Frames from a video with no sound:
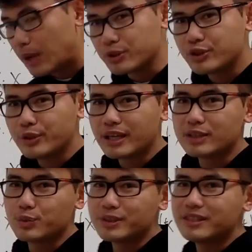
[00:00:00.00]
I will show you
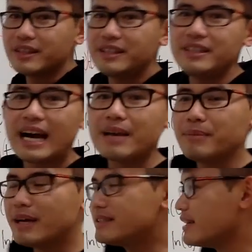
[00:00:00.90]
guys with the DI
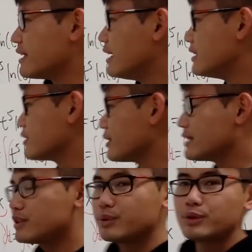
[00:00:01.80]
method, so
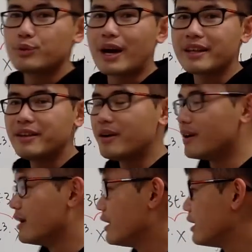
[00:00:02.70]
let's do it right here.
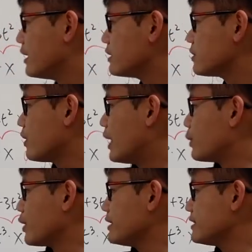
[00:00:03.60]
So I
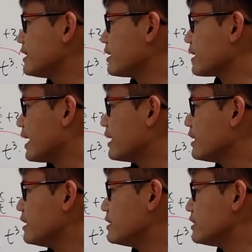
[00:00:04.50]
will write this down again.
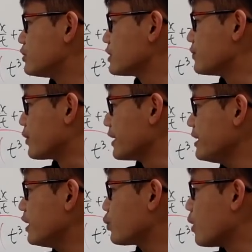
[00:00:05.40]
This is just for the
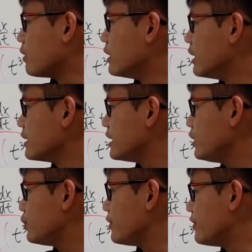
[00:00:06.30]
integral t
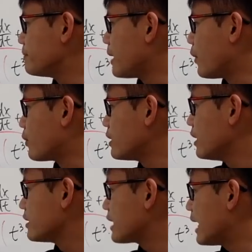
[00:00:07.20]
to the fifth power
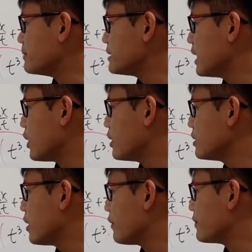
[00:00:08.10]
times ln
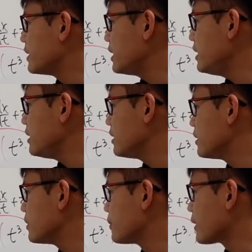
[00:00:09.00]
of t,
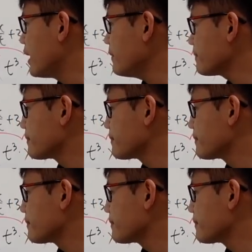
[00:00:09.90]
okay?